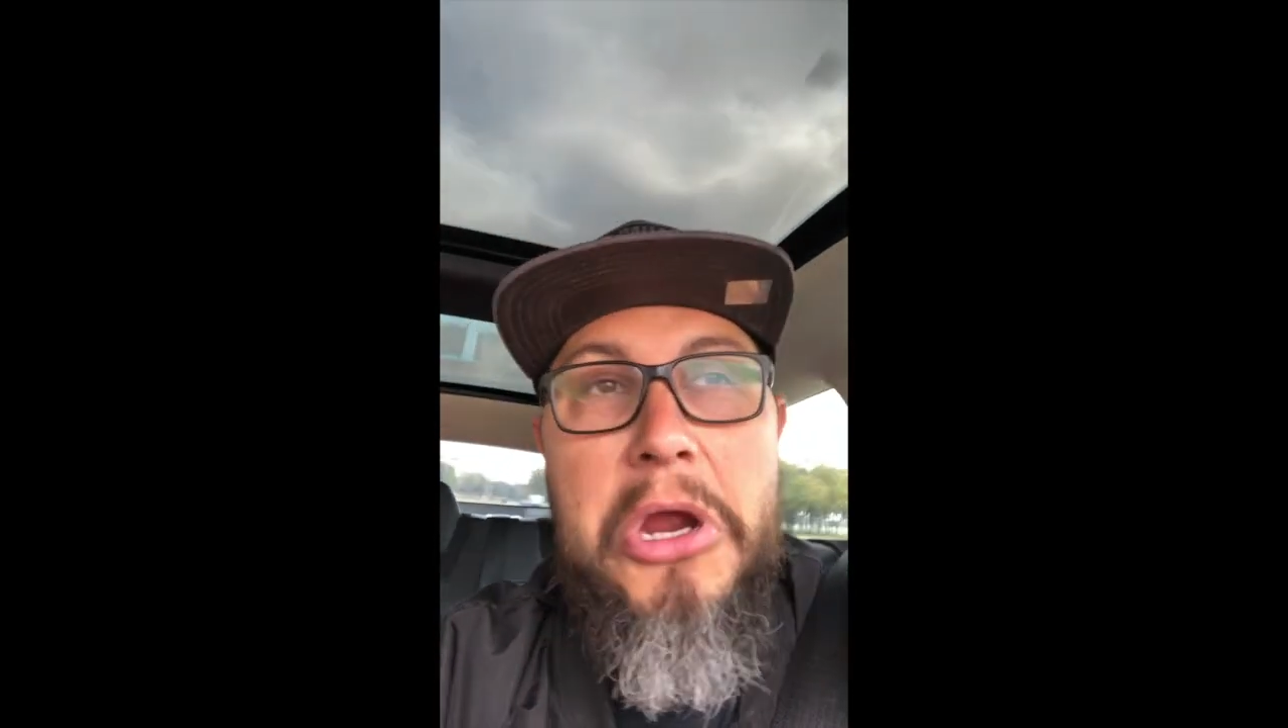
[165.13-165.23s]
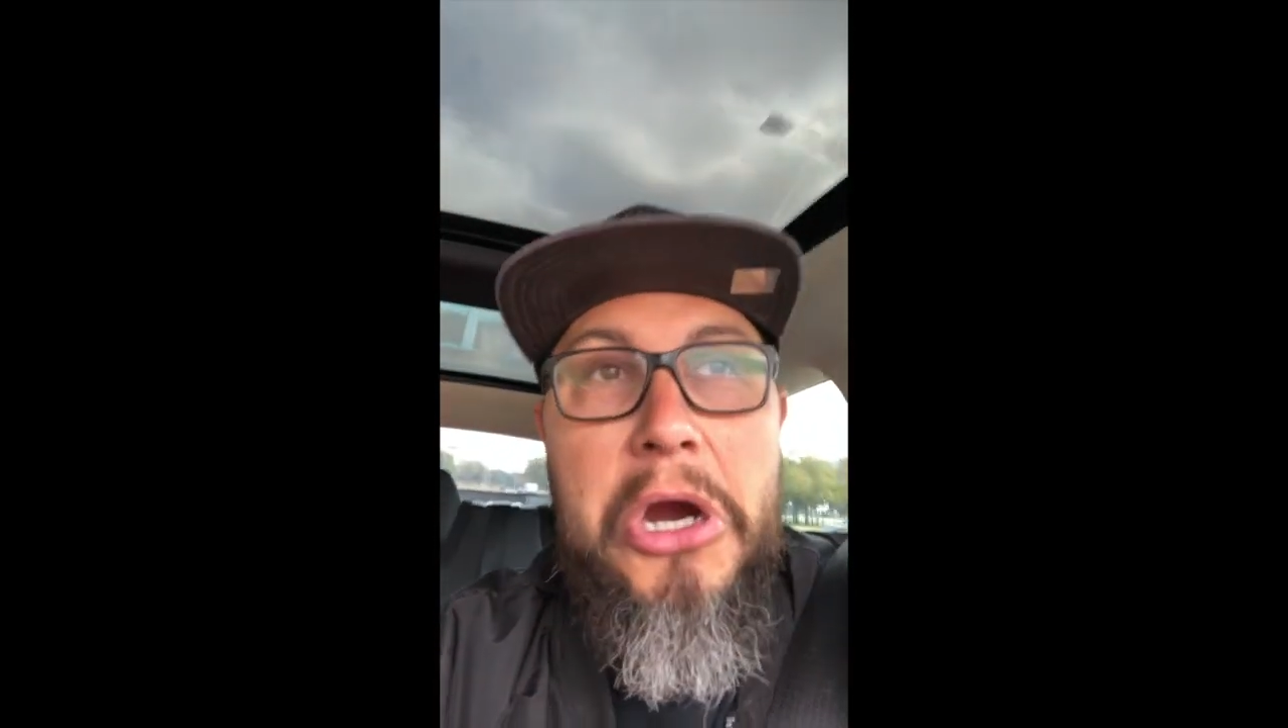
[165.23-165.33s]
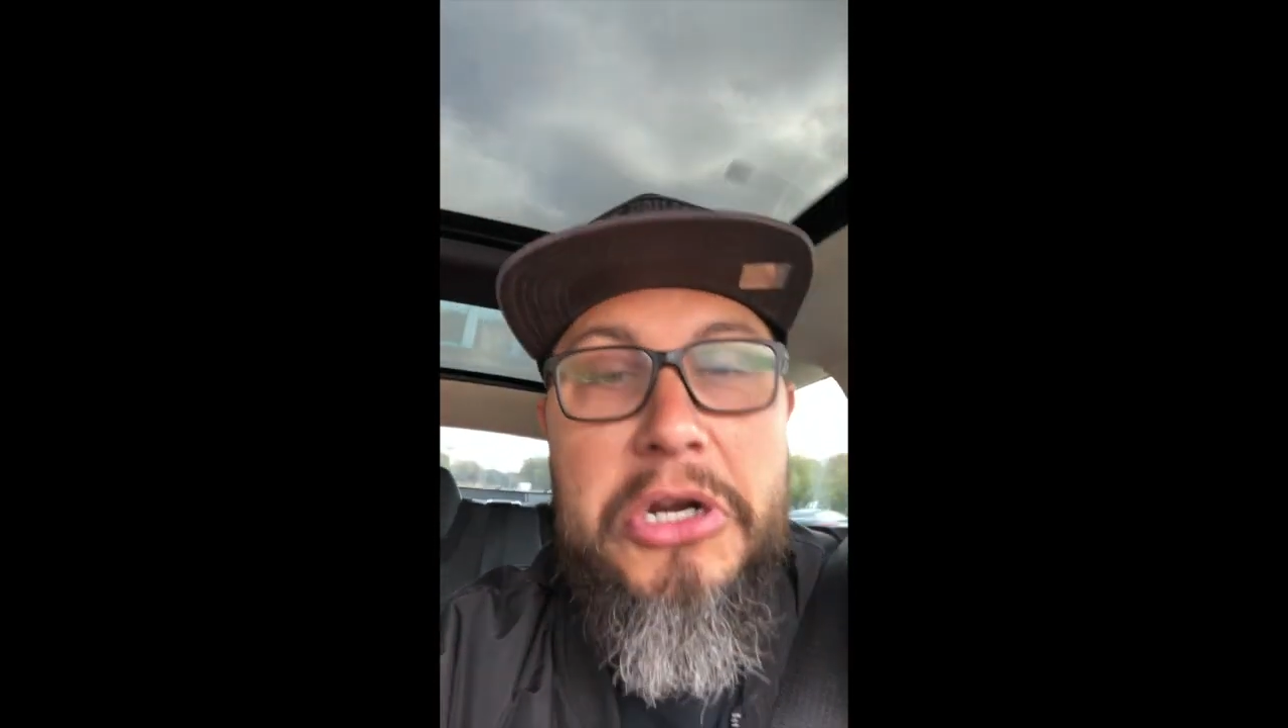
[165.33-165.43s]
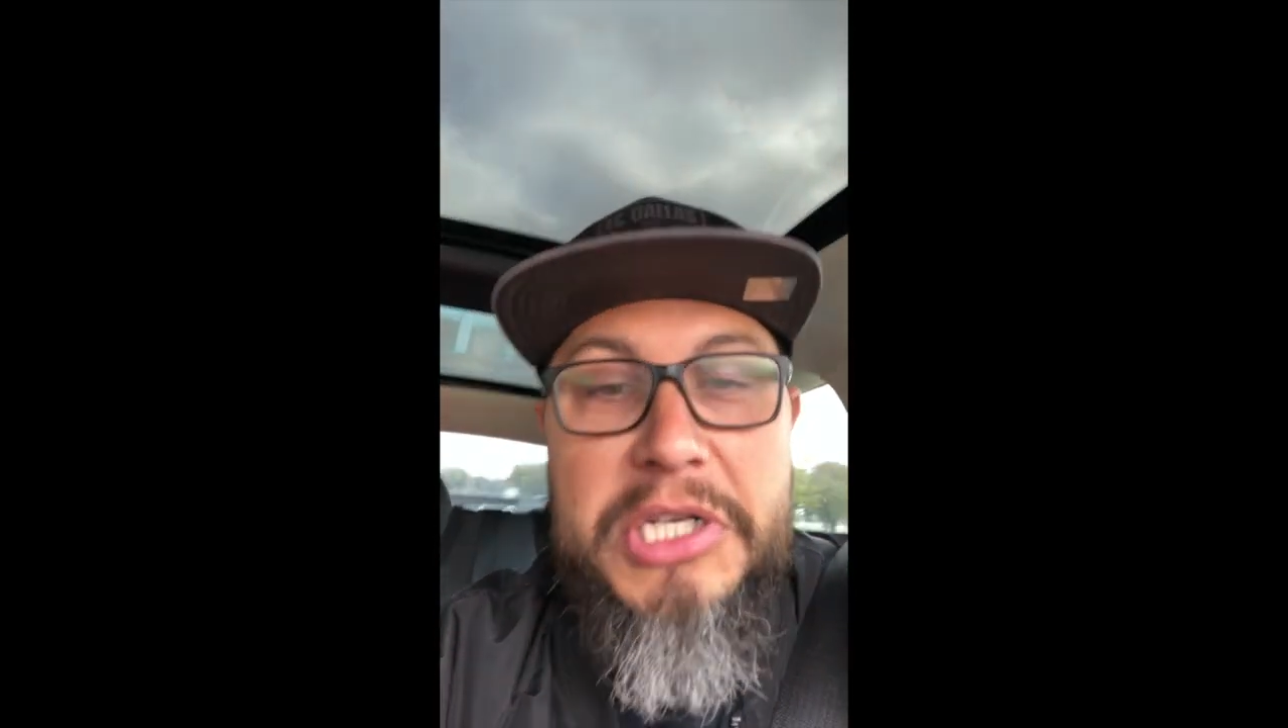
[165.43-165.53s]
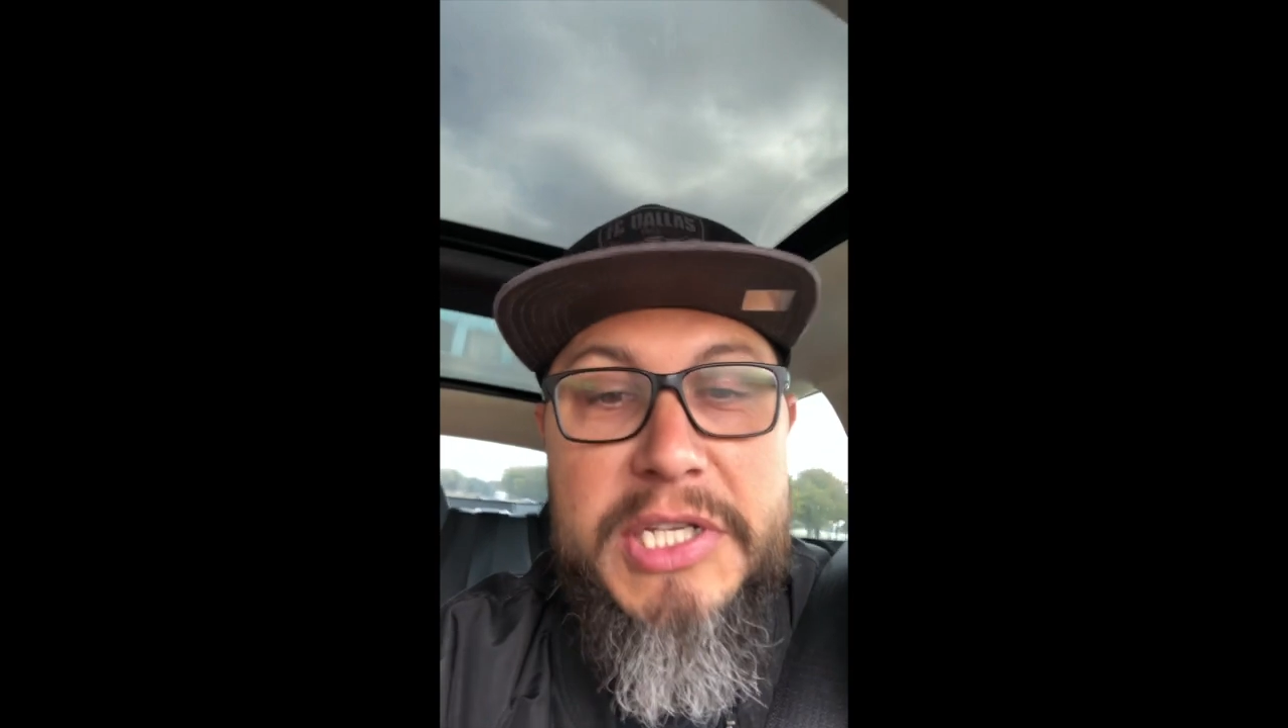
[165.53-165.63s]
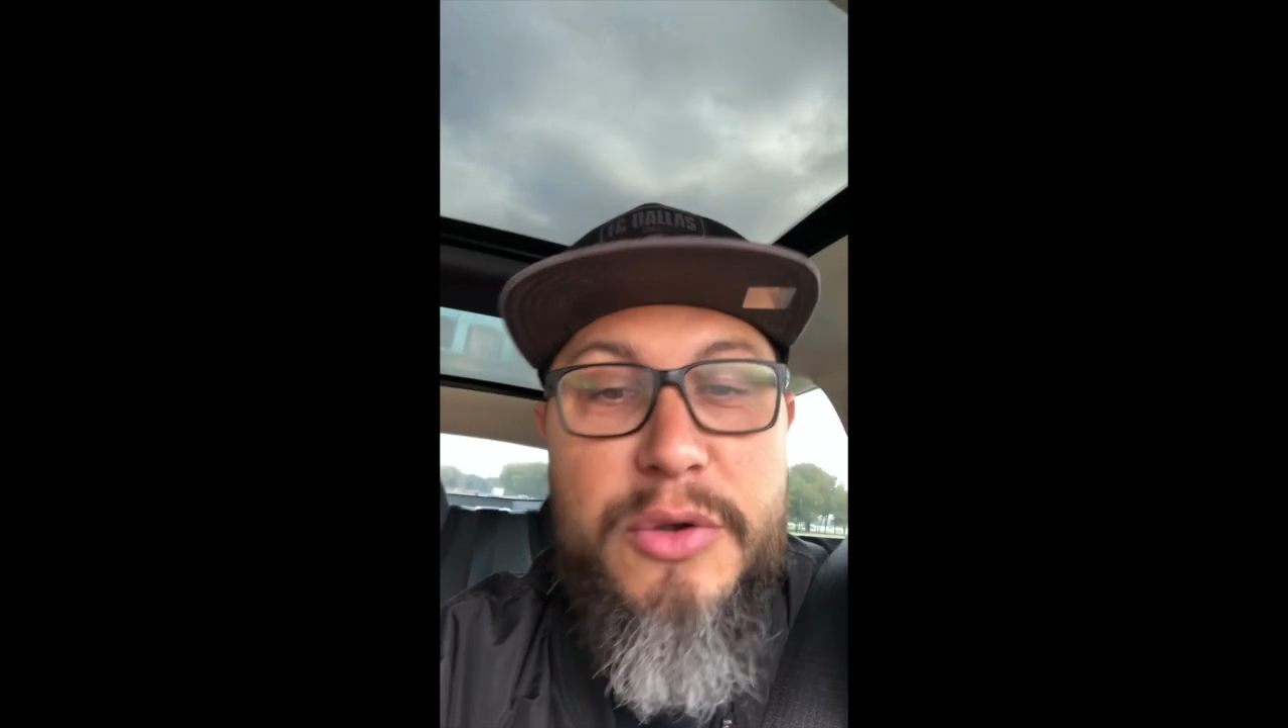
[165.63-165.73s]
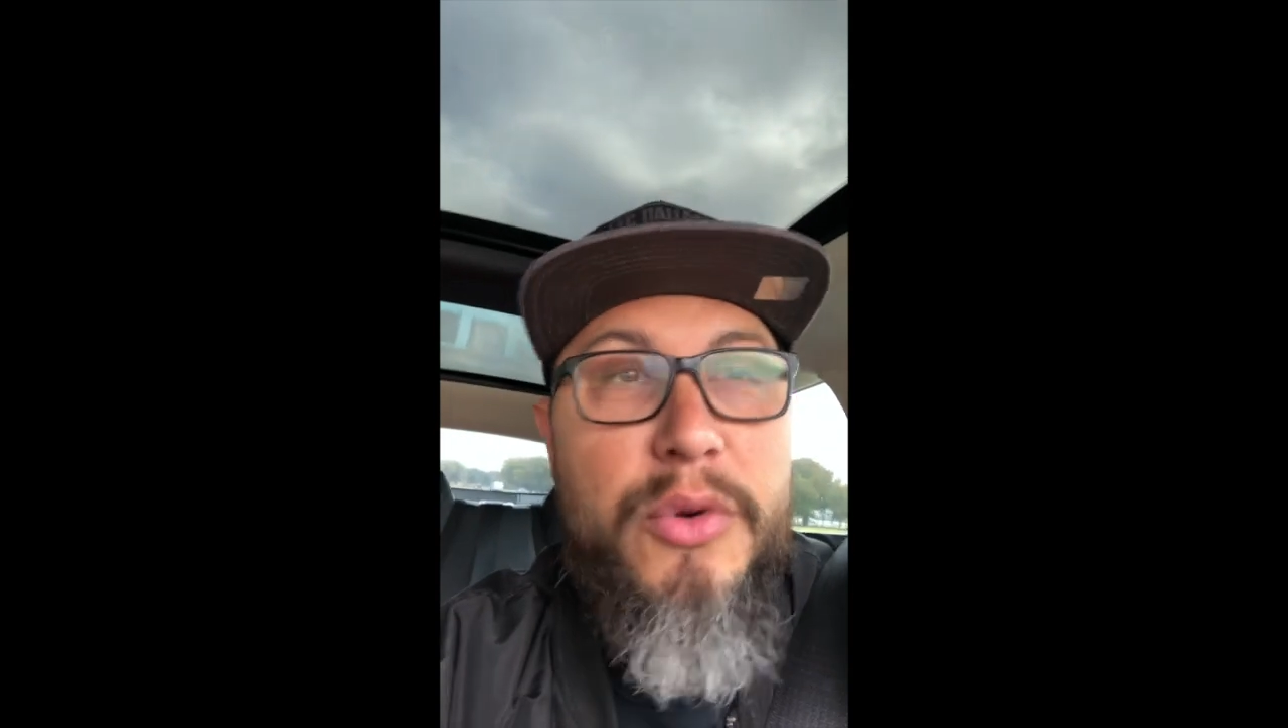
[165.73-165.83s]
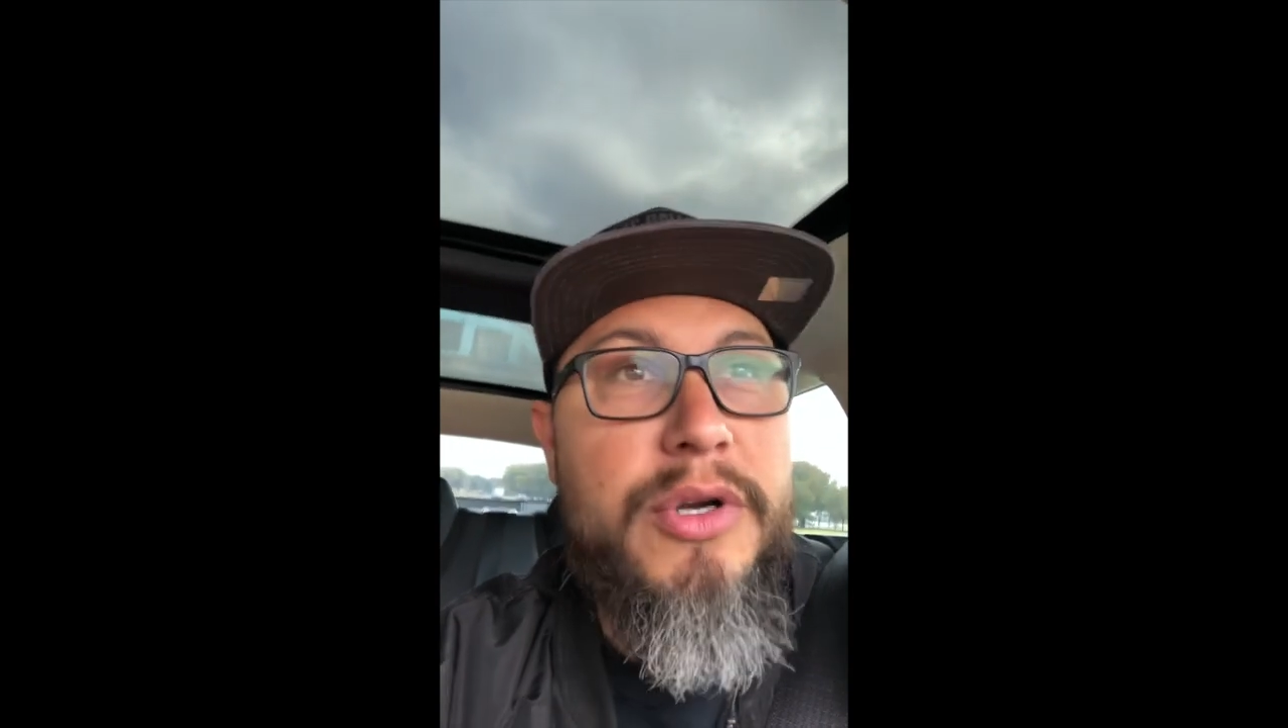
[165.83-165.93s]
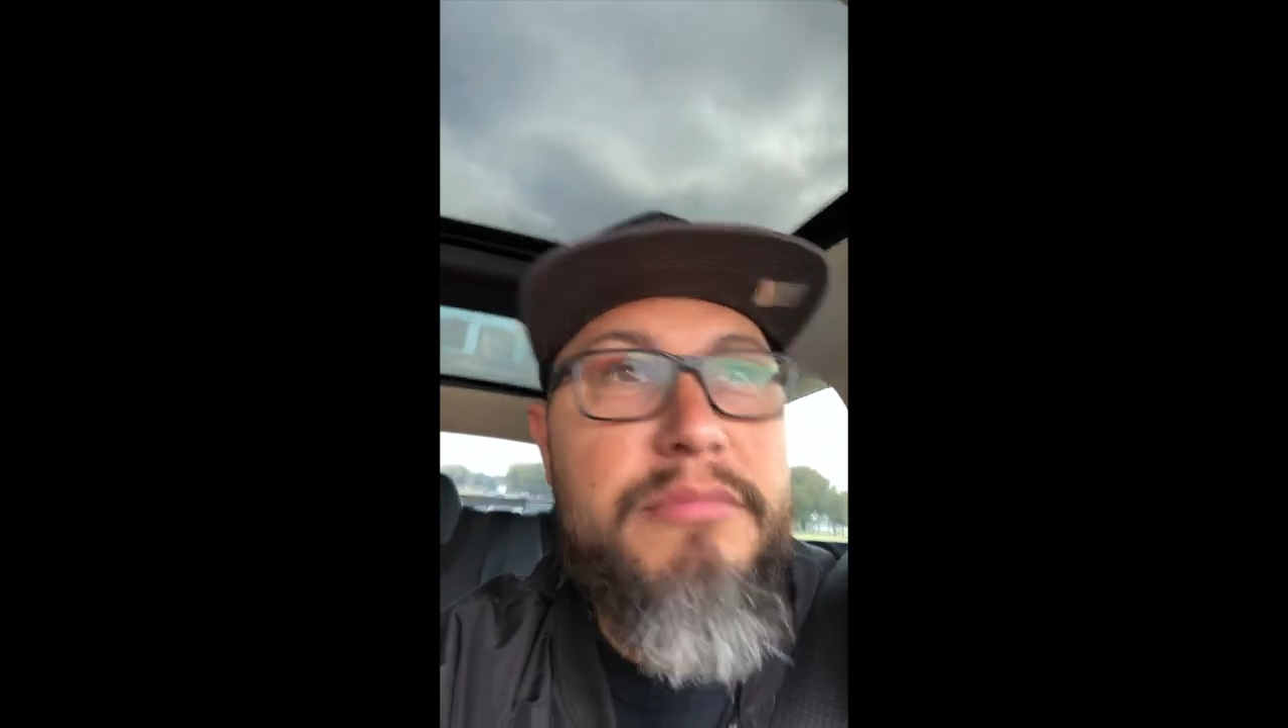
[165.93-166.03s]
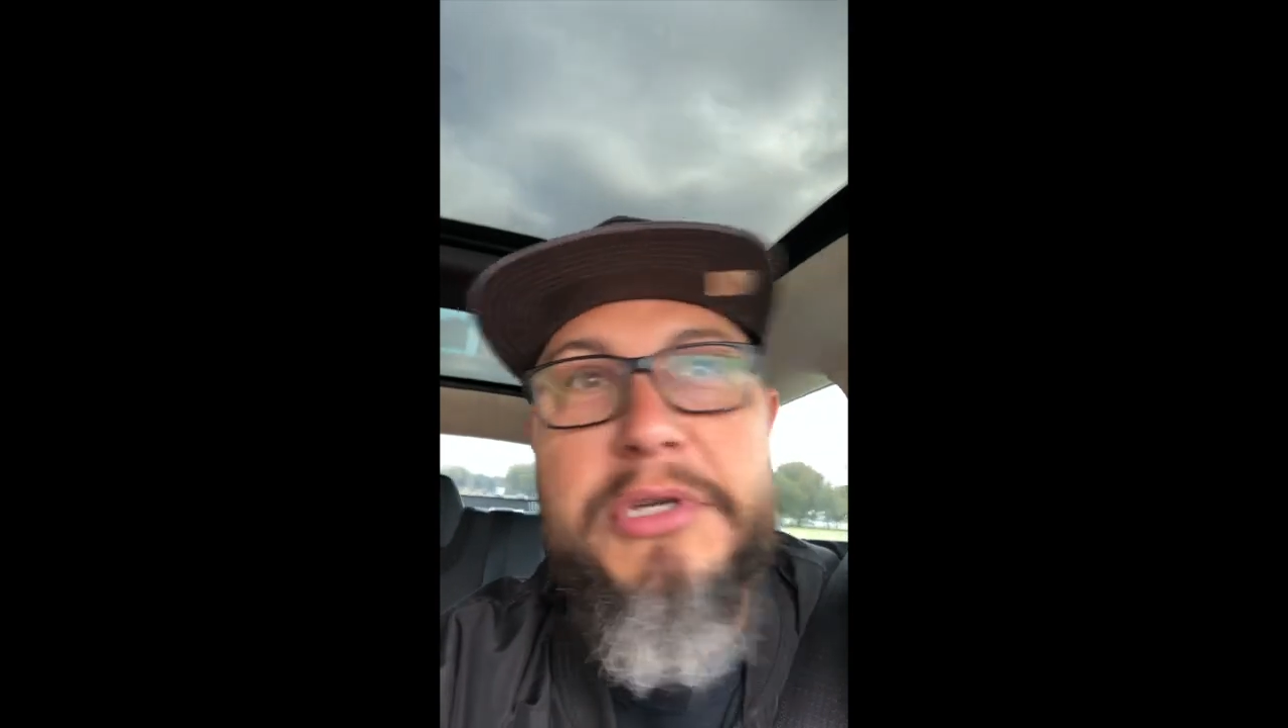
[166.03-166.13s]
heard of
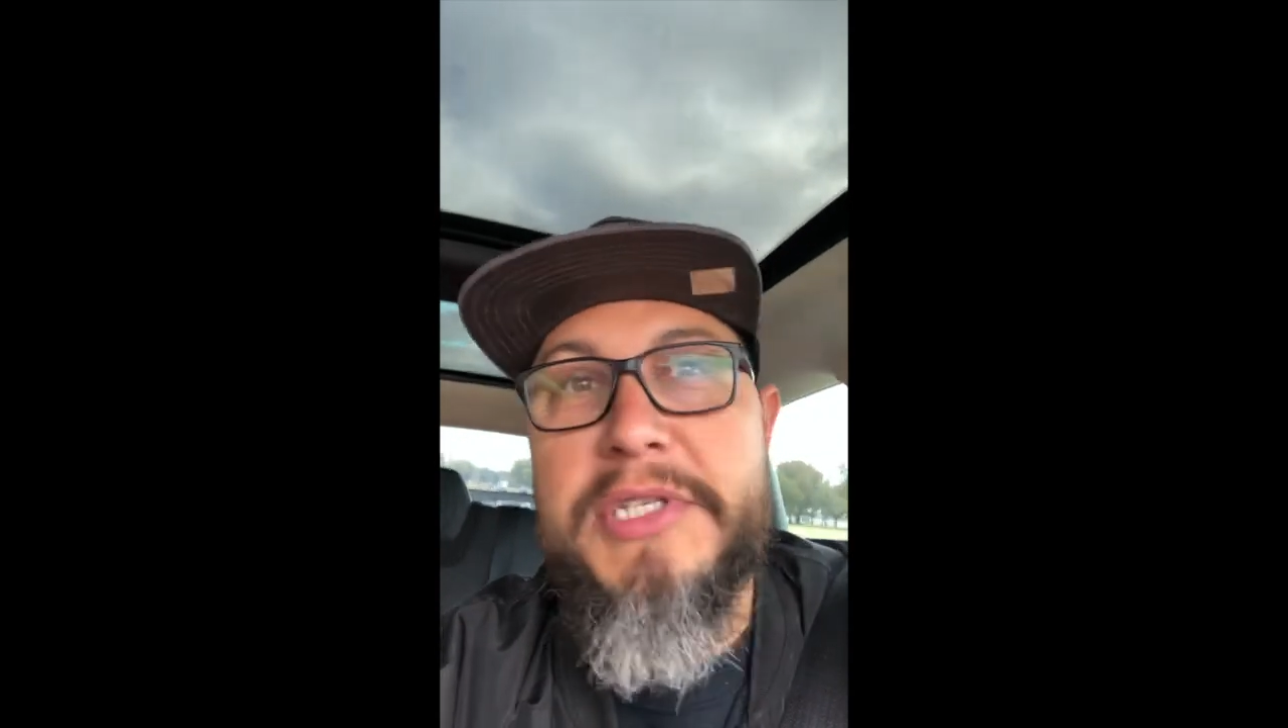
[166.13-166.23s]
Discord.